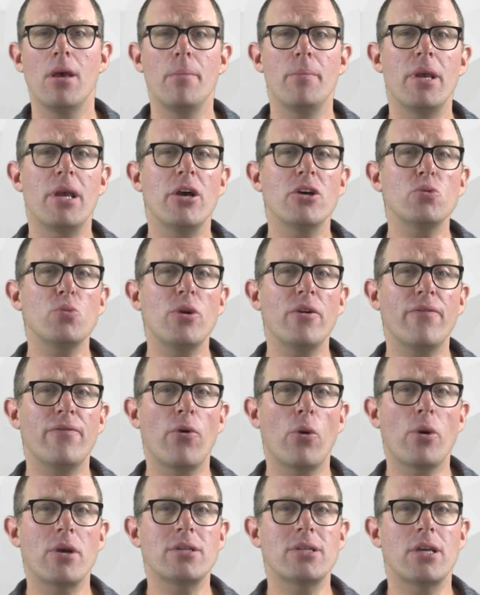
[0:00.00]
Because we are
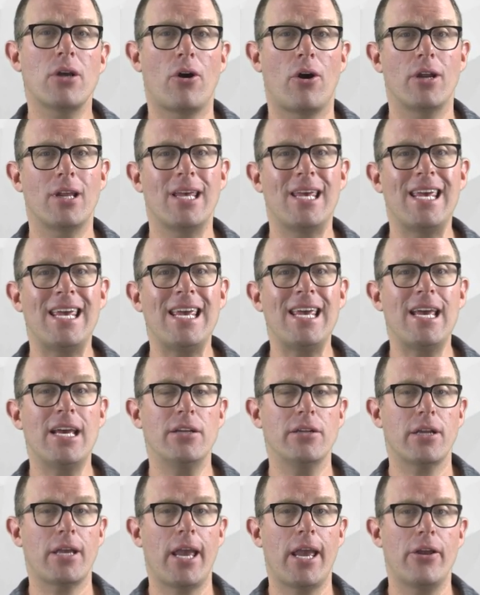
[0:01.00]
focusing on key
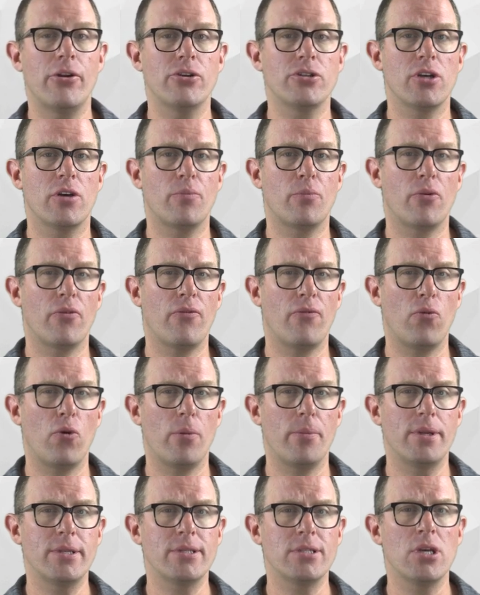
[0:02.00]
indicators of
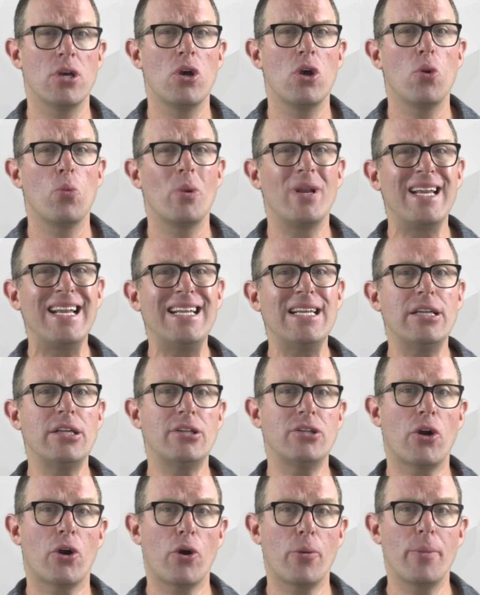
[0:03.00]
performance, we need to
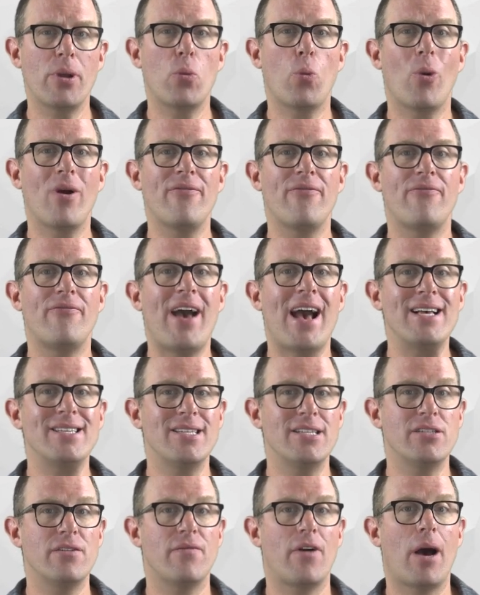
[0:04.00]
determine what
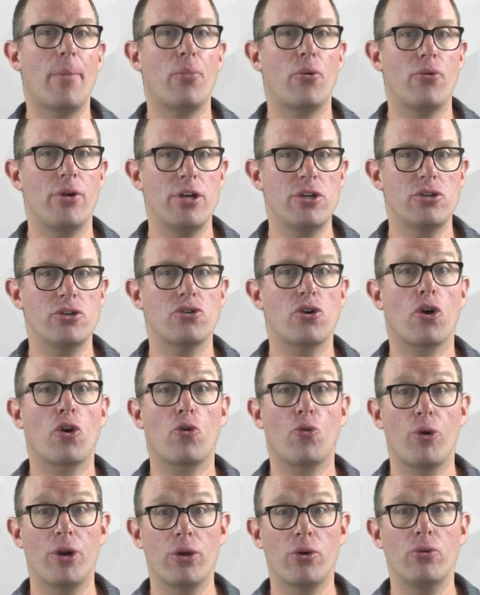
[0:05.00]
facets of operations are
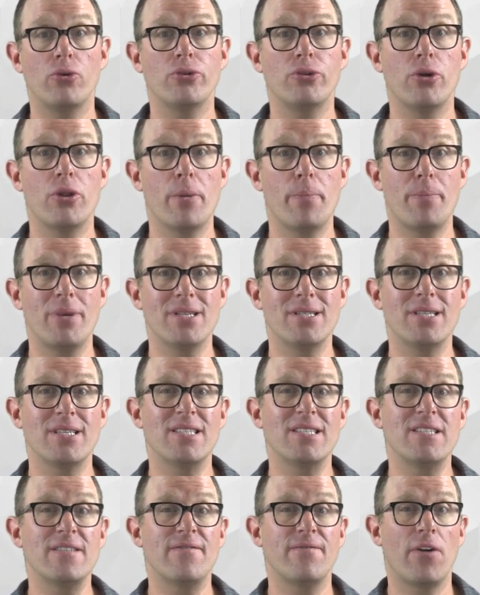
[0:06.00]
critical to the
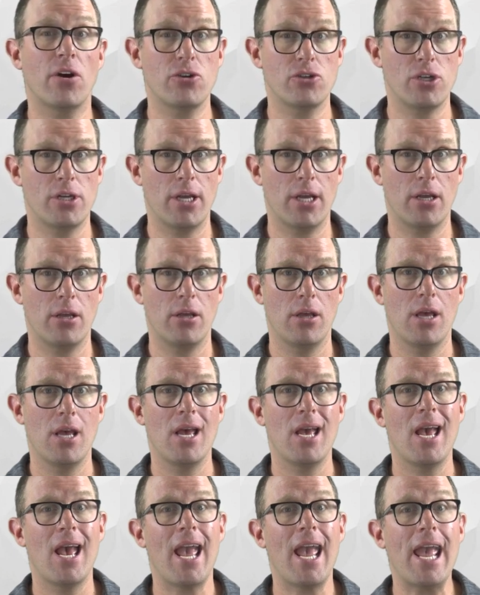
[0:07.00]
business's functioning
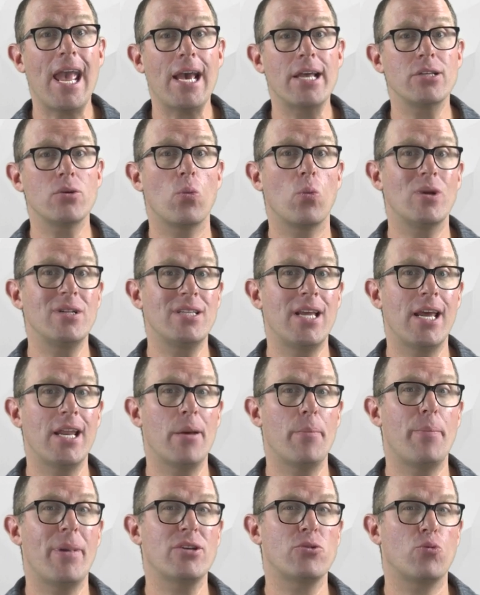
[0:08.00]
and what
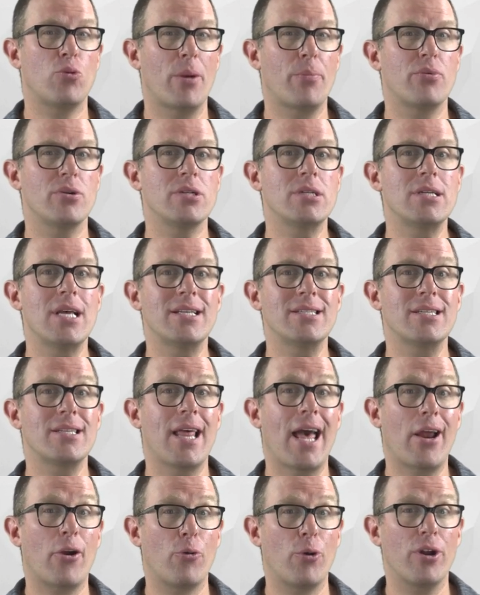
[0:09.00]
data best represents
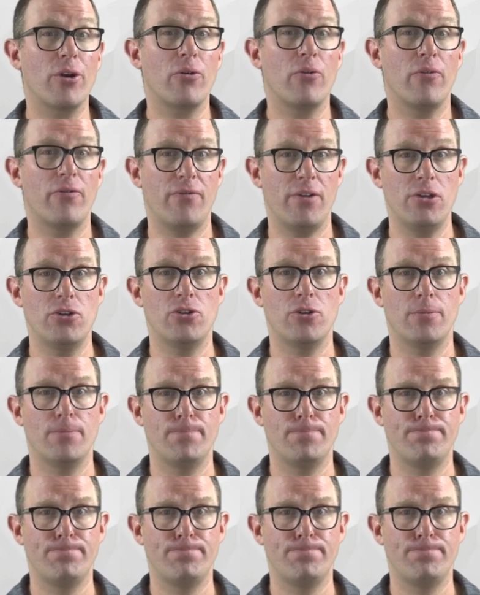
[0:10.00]
that critical feature.